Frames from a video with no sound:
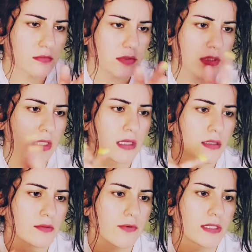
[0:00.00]
Take it
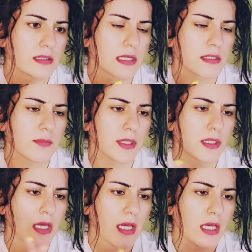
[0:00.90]
as resonates, but
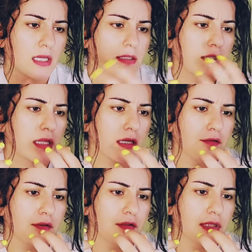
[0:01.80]
it's like it
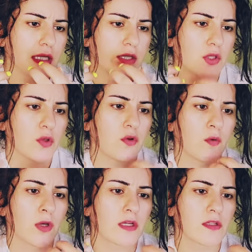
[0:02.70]
feels like you don't
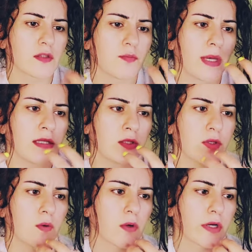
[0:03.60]
want to spend
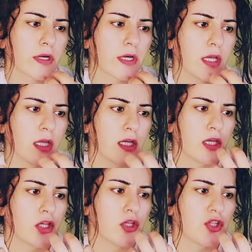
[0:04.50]
your
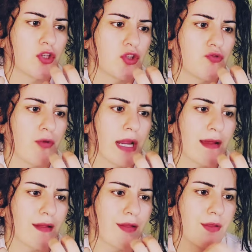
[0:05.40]

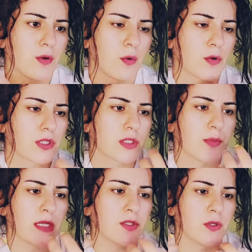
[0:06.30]
strength or
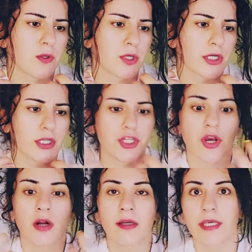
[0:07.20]
spend your
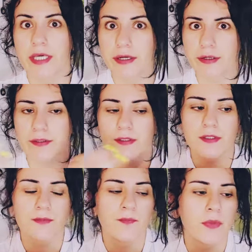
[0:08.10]
young
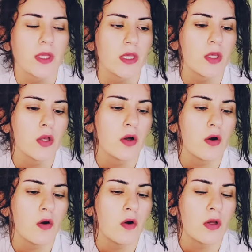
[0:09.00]
years
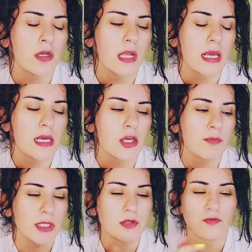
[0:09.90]
on a
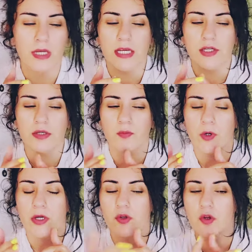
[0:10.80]
committed relationship
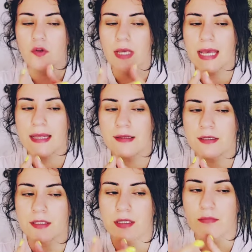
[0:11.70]
where it could
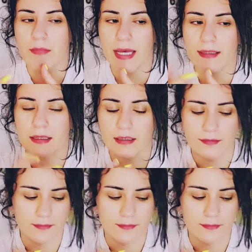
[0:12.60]
end badly.